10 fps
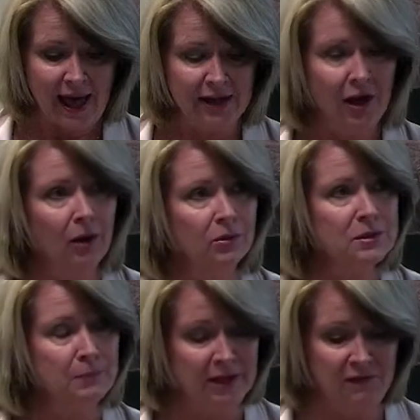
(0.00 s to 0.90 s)
And he
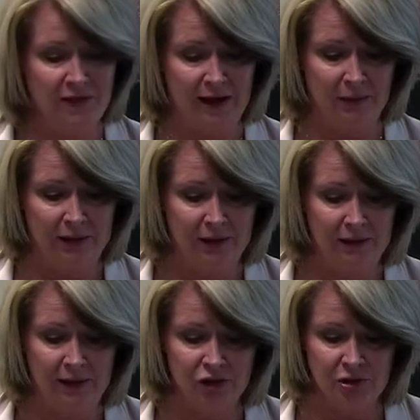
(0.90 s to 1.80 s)
holds many family
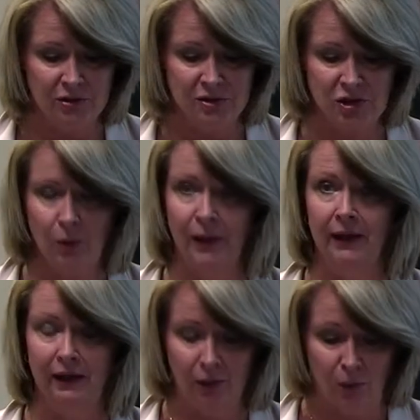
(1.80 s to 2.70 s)
connections to
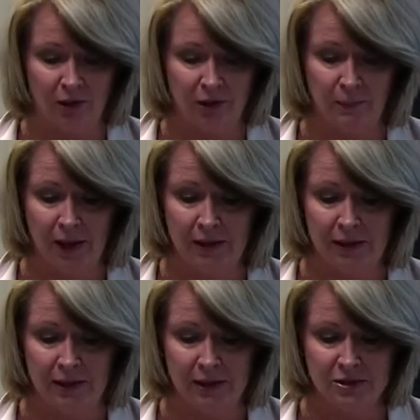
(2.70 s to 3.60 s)
our Illawarra
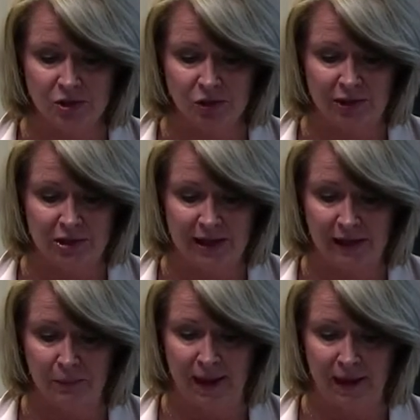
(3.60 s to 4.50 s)
mining industry
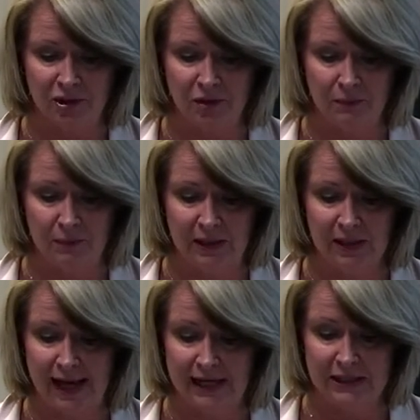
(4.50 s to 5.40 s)
dating back to the
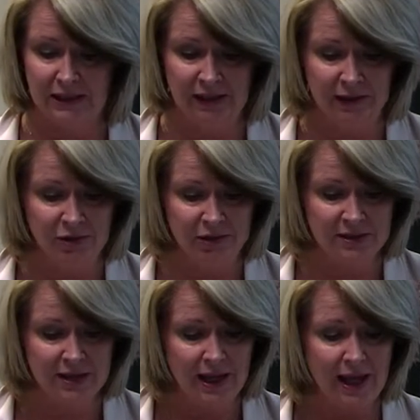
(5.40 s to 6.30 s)

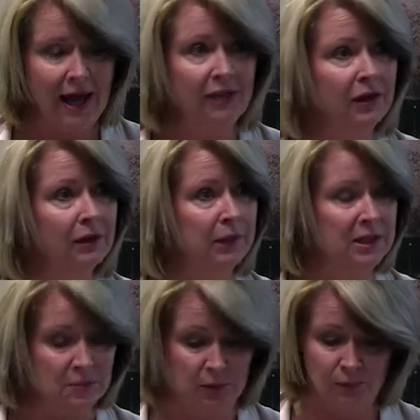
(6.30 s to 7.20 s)
mid-1800s and the
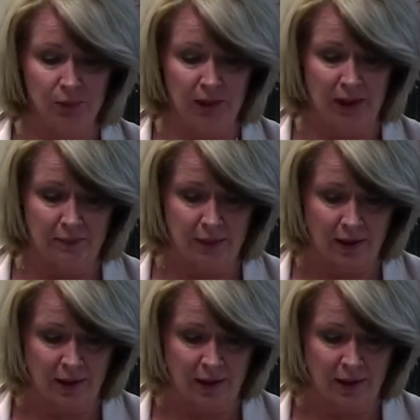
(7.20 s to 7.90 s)
commencement of the line.